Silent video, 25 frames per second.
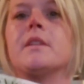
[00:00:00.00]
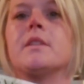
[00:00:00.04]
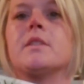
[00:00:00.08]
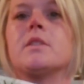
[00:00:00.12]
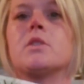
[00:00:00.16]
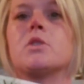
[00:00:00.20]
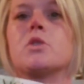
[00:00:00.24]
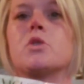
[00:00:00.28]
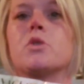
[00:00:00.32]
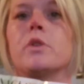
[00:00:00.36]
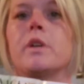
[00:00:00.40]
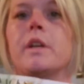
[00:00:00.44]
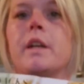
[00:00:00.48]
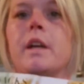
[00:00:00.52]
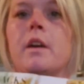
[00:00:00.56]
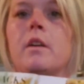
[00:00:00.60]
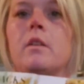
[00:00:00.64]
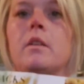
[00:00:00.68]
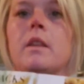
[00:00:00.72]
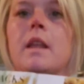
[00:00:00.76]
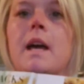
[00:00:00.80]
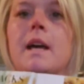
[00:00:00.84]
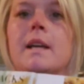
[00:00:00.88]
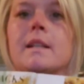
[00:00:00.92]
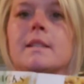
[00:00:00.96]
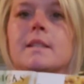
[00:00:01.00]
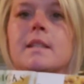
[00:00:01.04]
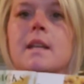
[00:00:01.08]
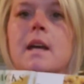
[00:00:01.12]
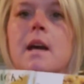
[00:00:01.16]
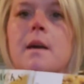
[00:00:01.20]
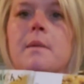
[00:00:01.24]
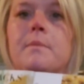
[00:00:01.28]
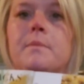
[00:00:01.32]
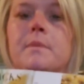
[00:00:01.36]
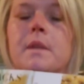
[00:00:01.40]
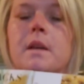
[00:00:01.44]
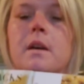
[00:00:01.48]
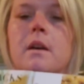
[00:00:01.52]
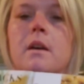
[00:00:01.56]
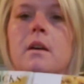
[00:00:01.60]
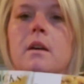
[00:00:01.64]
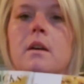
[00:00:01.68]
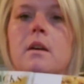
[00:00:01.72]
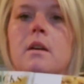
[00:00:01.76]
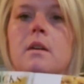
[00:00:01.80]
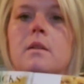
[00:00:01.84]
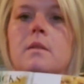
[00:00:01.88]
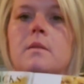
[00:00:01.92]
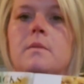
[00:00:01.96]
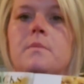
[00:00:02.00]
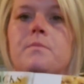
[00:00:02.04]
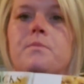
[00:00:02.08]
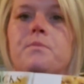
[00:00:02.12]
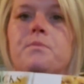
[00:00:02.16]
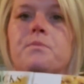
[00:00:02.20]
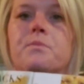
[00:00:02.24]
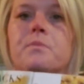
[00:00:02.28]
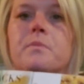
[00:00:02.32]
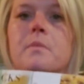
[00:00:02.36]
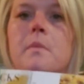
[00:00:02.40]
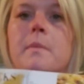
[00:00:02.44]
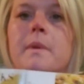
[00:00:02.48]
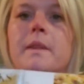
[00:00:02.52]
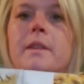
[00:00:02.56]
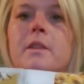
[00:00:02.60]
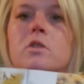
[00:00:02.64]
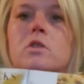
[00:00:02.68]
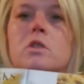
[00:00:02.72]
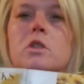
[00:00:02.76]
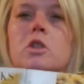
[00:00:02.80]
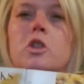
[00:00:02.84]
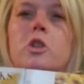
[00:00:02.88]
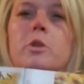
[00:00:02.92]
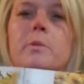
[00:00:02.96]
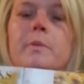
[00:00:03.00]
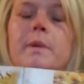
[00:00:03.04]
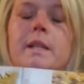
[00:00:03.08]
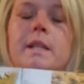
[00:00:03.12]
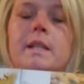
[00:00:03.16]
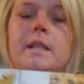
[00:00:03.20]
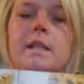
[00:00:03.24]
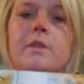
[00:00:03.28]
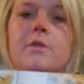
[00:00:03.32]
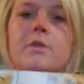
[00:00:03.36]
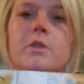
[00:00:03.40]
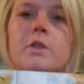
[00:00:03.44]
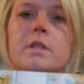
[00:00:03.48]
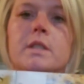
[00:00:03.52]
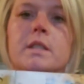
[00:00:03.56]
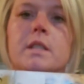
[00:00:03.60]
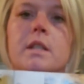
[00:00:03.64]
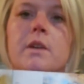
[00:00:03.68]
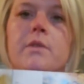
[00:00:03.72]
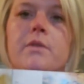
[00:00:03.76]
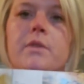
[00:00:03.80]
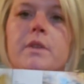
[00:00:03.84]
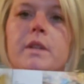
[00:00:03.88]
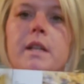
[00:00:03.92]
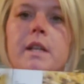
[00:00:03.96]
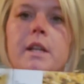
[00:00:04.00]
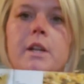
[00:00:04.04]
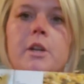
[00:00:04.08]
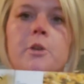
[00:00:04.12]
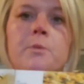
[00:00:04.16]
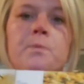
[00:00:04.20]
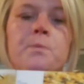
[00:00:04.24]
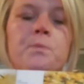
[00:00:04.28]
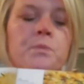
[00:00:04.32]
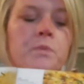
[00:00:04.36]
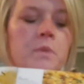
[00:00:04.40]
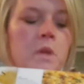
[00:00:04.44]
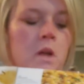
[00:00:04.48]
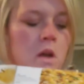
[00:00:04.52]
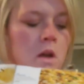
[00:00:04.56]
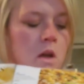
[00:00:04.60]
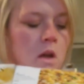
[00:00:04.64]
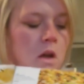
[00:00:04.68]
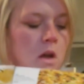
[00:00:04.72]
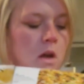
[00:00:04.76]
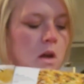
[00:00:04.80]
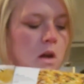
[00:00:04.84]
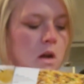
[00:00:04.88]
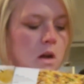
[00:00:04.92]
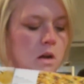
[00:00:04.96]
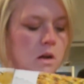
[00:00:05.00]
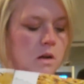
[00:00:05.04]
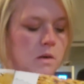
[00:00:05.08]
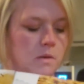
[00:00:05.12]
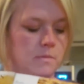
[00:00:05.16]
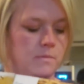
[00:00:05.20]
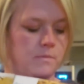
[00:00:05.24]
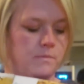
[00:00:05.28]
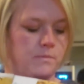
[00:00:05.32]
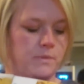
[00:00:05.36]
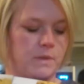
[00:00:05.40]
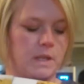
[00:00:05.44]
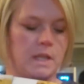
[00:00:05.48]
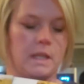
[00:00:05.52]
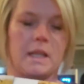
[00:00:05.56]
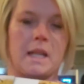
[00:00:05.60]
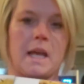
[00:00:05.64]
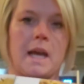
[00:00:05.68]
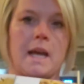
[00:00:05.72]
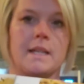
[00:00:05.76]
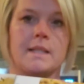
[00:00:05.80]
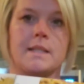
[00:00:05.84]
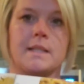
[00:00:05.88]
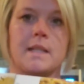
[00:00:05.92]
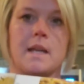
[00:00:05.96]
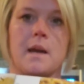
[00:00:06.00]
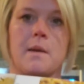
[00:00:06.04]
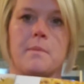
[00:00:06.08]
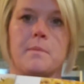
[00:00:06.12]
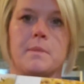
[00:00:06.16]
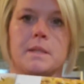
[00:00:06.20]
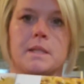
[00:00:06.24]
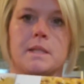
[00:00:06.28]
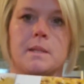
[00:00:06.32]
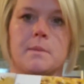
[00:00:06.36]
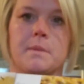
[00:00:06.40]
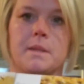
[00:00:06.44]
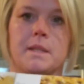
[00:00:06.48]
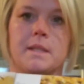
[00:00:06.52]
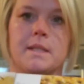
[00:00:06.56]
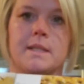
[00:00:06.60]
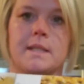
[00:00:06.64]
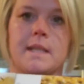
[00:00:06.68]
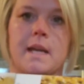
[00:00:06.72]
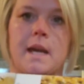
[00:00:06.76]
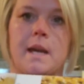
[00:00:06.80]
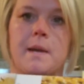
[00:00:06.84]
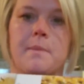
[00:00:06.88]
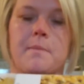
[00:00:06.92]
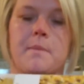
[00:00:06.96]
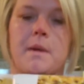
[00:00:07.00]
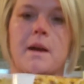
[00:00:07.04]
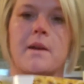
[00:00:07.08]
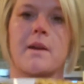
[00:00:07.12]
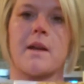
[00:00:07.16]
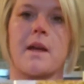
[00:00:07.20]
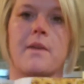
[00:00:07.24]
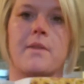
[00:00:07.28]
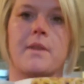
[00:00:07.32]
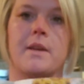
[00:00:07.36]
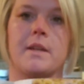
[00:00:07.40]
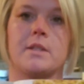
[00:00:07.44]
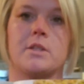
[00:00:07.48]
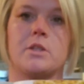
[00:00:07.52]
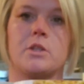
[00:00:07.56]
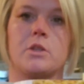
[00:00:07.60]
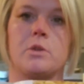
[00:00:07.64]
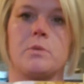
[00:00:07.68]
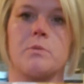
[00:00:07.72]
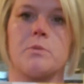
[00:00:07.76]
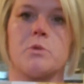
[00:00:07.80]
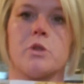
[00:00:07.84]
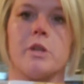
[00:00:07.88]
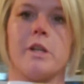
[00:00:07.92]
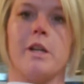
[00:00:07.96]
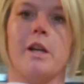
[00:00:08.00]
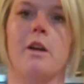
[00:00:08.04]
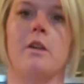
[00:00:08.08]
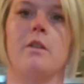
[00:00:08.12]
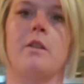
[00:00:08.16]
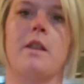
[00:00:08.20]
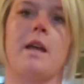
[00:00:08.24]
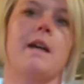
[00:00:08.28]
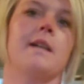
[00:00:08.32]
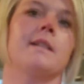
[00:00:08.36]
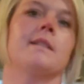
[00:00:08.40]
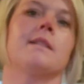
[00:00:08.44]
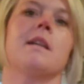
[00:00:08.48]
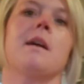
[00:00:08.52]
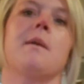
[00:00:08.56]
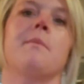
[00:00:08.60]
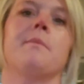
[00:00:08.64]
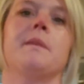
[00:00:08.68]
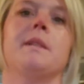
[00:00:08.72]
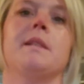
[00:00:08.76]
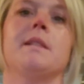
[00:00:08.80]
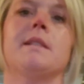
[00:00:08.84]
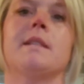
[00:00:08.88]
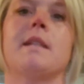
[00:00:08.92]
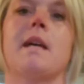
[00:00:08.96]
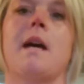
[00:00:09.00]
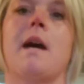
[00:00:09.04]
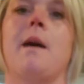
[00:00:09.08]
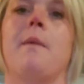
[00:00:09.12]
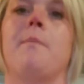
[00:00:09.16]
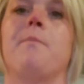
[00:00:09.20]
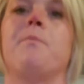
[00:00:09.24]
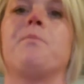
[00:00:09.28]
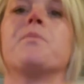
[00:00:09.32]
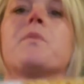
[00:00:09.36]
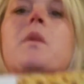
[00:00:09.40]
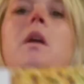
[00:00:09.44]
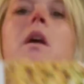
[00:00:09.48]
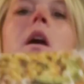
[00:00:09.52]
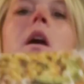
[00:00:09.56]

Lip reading: this trio last time. I mean, there's a little bit of different stuff in here than last time, but some of the same. I got that soup trio last time. This time,